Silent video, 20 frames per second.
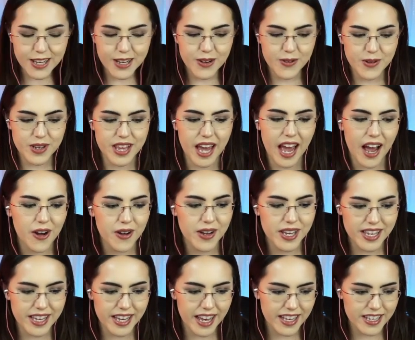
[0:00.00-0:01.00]
with how
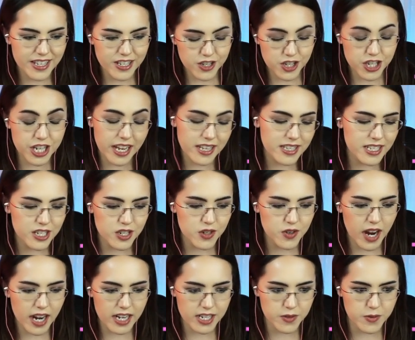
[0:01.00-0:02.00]
she has
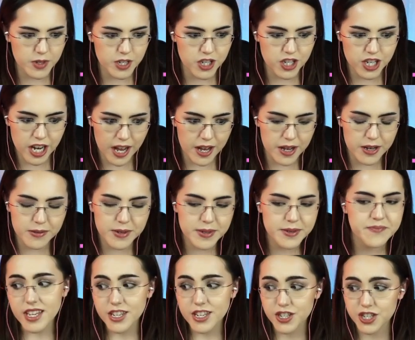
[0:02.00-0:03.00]
interacted with Jeb,
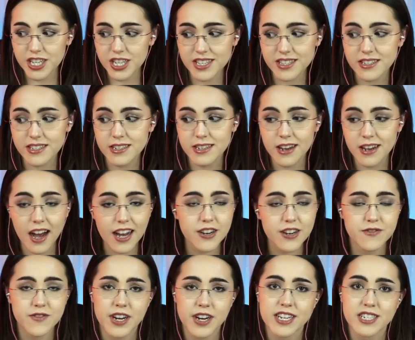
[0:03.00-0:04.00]
She is not
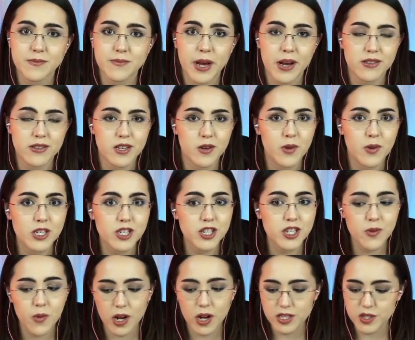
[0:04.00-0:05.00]
afraid to pounce on what
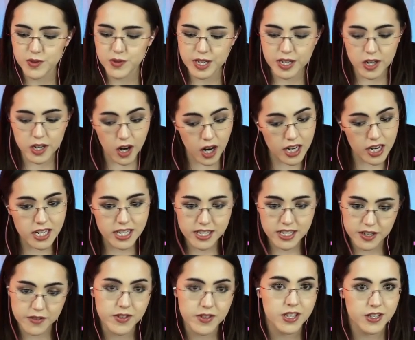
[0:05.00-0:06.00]
she wants,
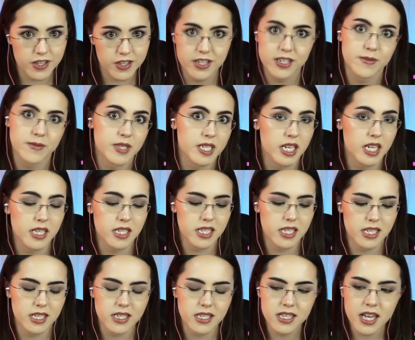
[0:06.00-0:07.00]
regardless of the
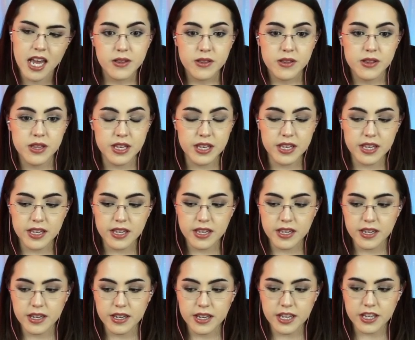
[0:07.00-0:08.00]
circumstances.
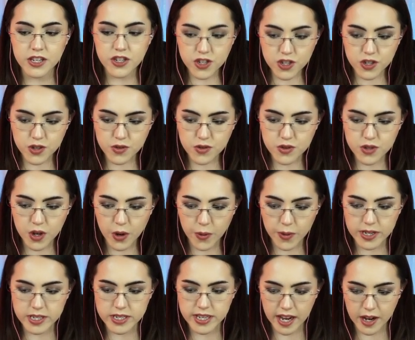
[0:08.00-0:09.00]
The issues
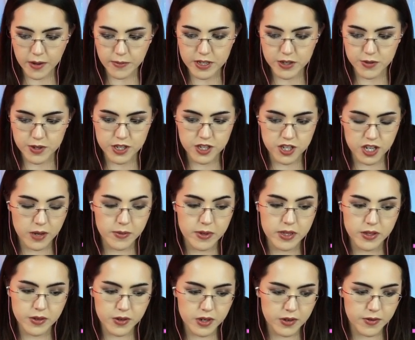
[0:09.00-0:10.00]
going down between Jeb
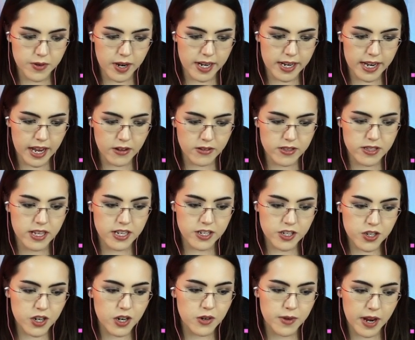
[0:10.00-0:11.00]
and Luna right now
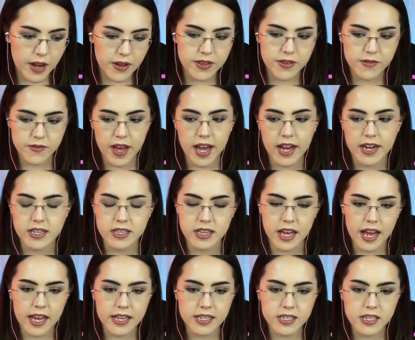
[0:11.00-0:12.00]
center around the fact
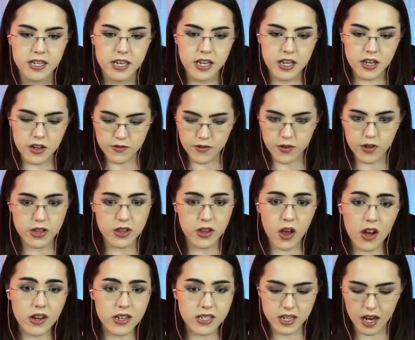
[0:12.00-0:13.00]
that for a
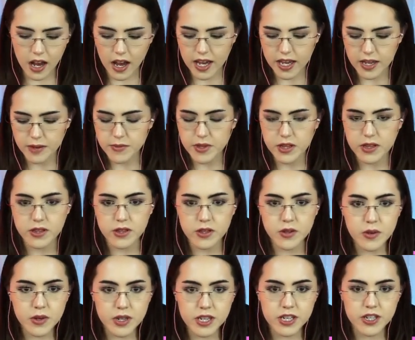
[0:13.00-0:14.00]
long time,
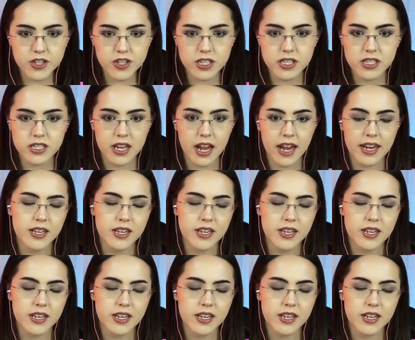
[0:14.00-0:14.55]
Luna just kind